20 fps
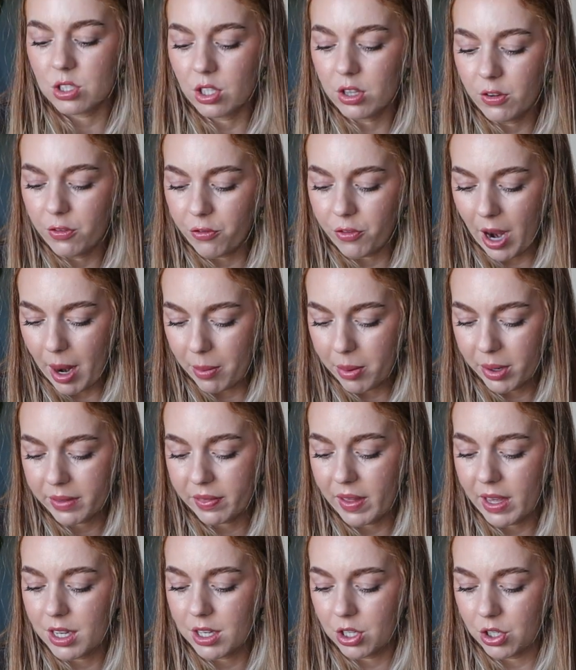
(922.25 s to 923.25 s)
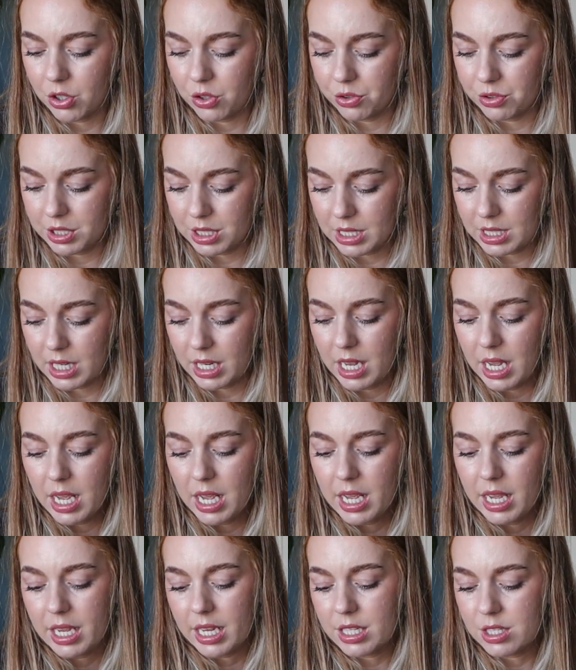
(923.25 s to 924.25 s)
So the fabric they used
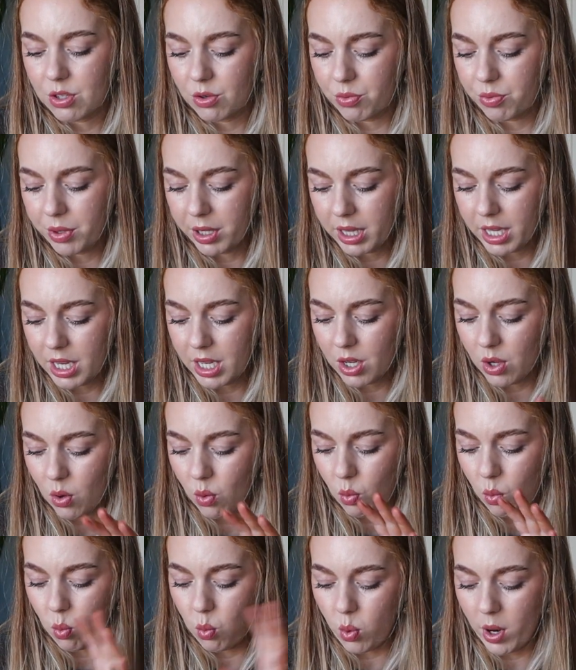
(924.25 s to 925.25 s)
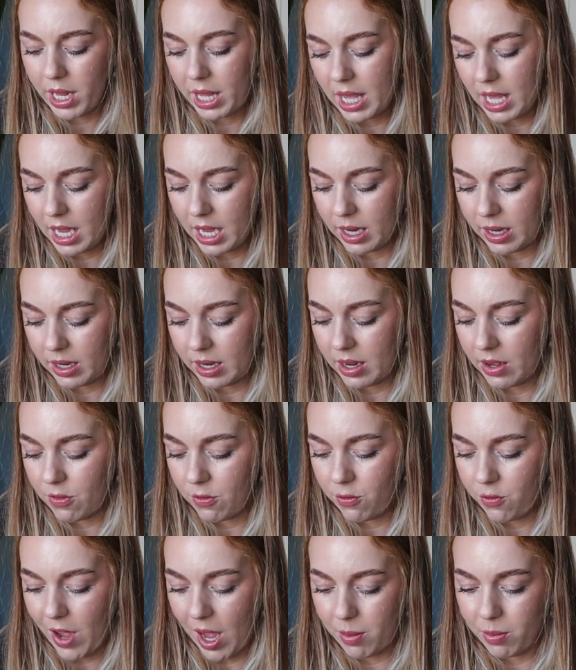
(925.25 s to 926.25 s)
is a really wicking
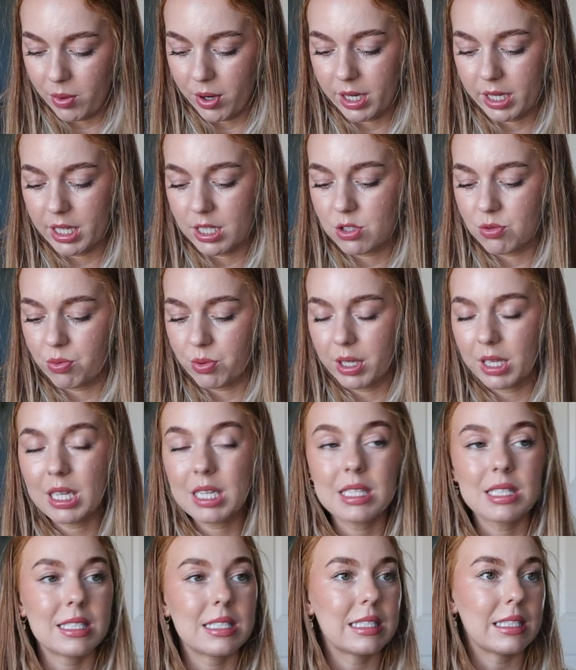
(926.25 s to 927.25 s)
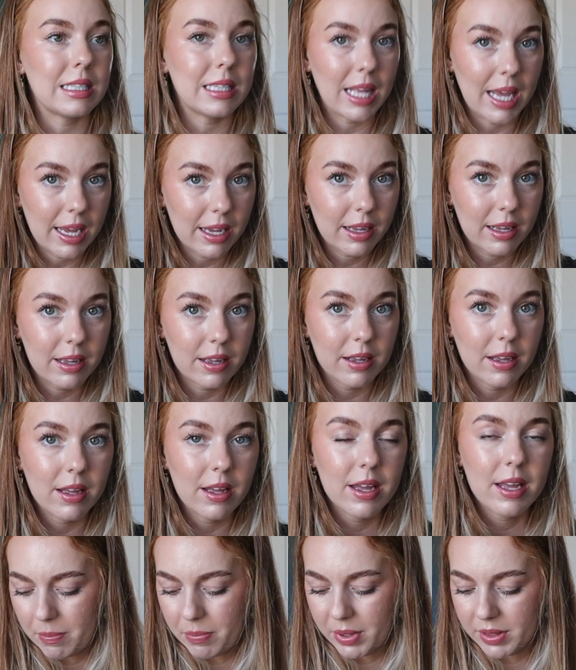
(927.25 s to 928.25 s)
fabric. It's really slick,
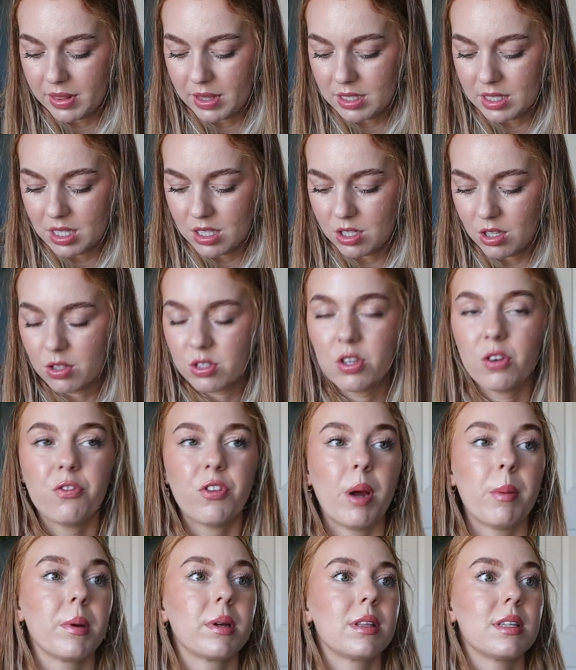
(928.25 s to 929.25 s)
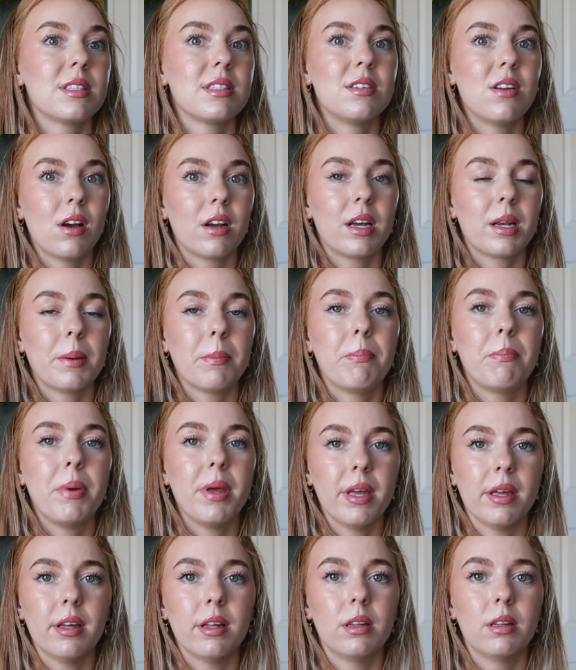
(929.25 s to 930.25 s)
but this is also fabric that's not gonna
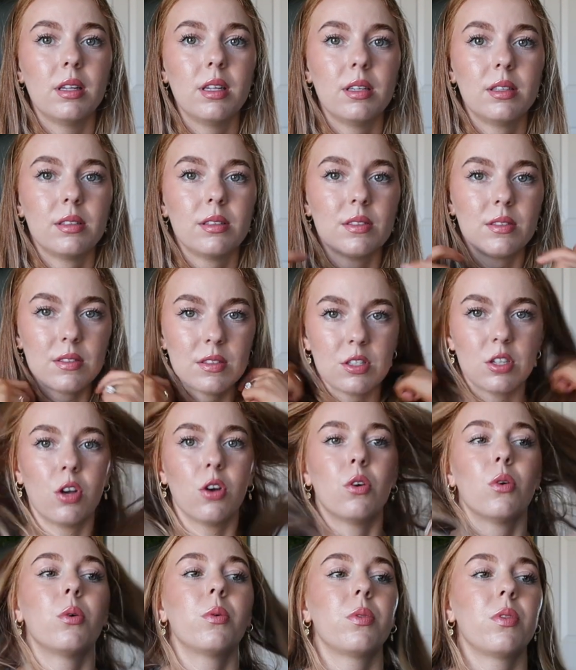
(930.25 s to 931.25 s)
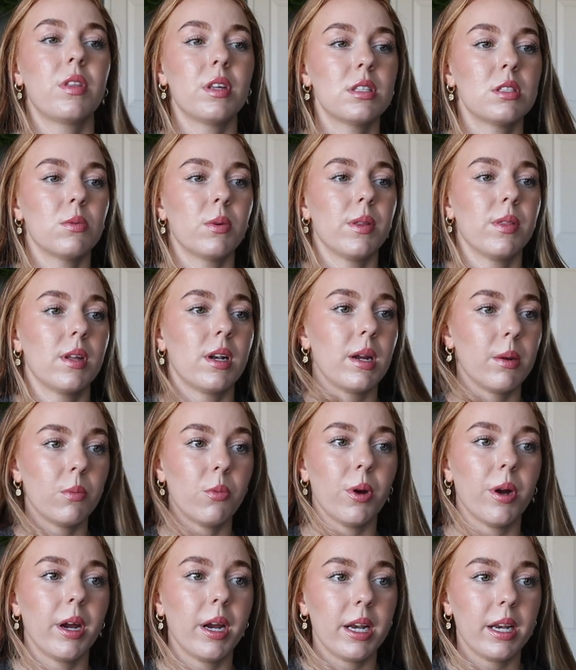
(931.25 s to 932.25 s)
pill. So this one that
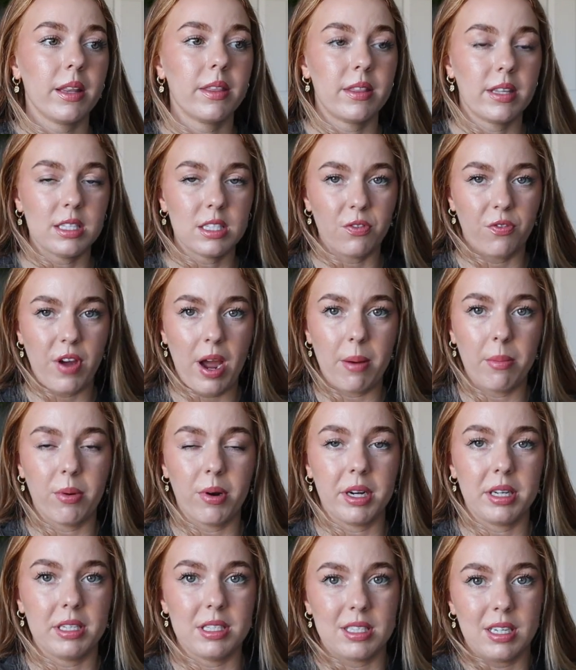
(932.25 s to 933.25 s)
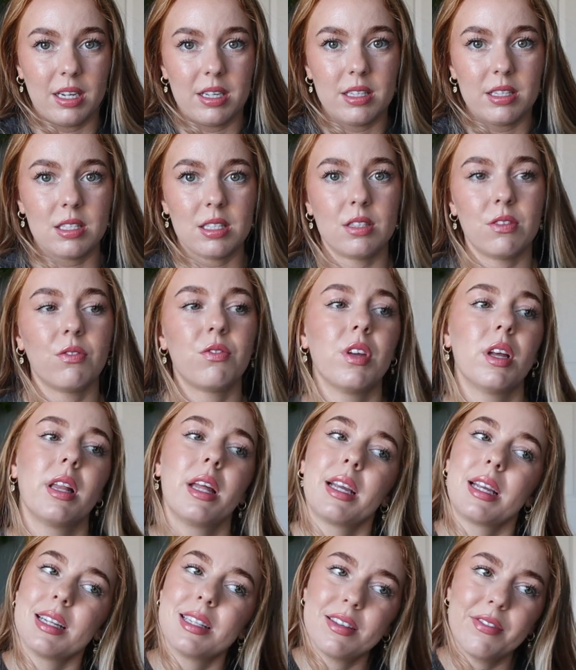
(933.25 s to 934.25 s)
I'm wearing, this fabric does feel
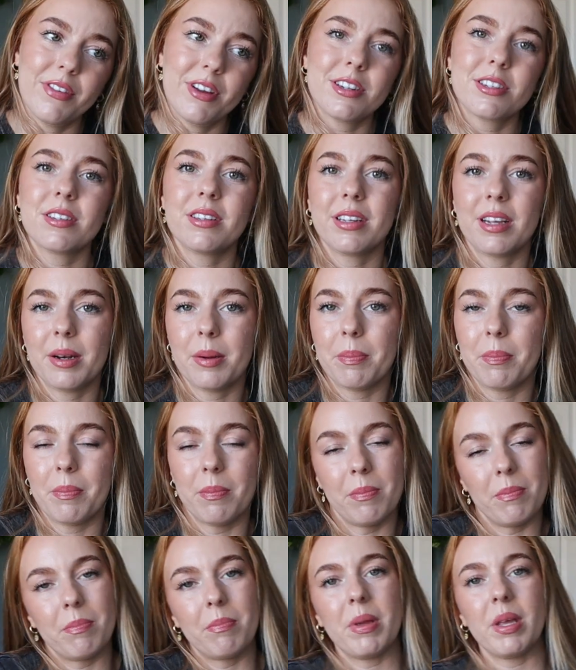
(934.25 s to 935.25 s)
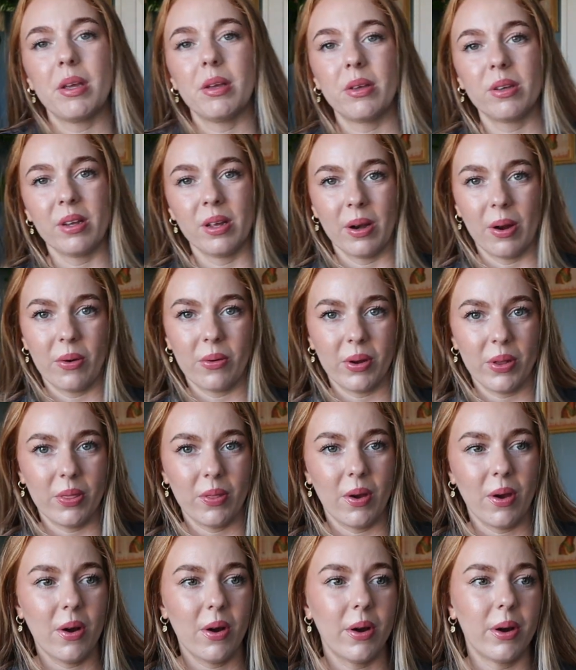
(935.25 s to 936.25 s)
like it's eventually gonna peel, you know,
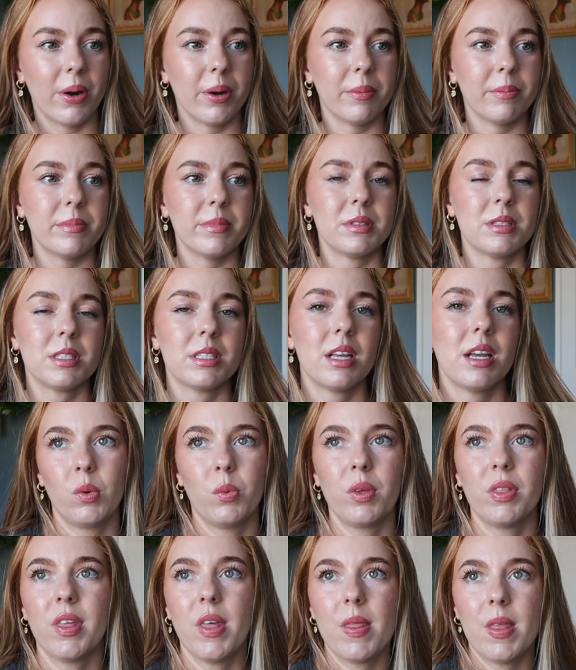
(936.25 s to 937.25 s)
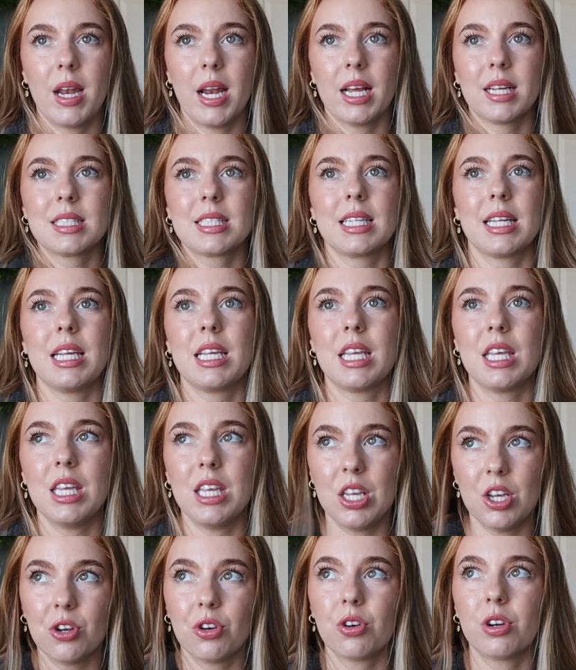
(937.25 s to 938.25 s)
in the arms within the next like
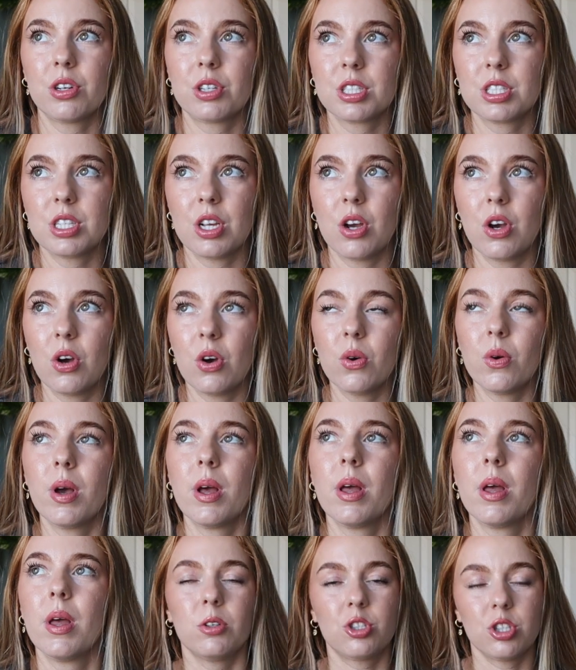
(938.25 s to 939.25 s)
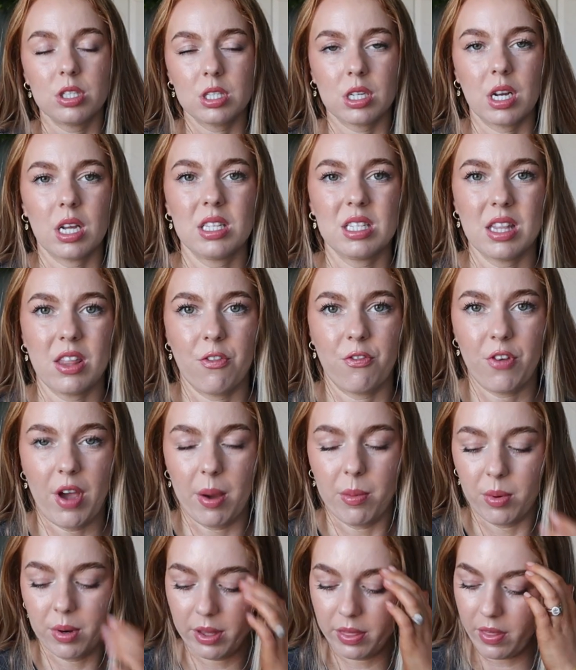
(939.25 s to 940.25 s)
year or so, just because of the
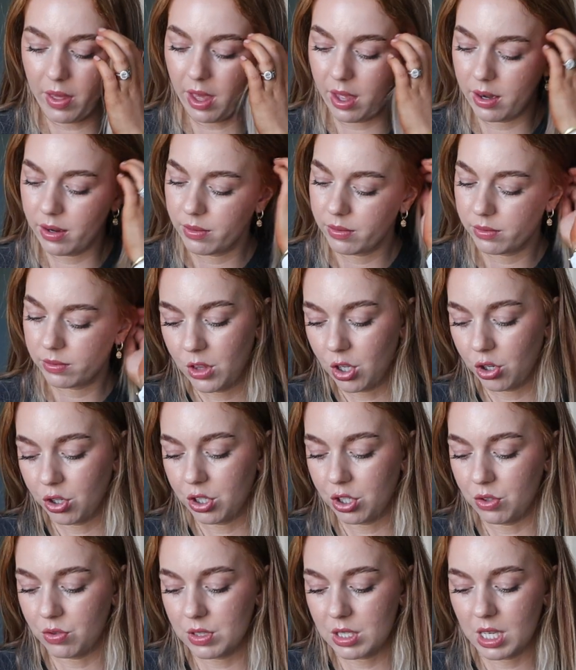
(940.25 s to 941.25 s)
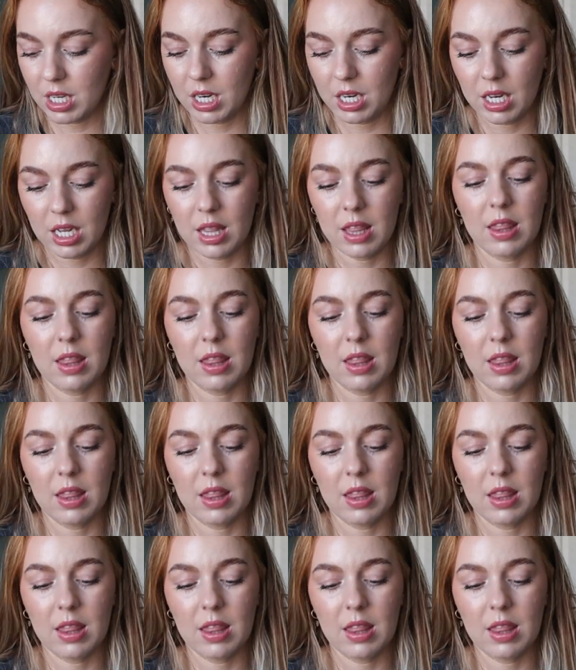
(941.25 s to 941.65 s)
fabric that they're using.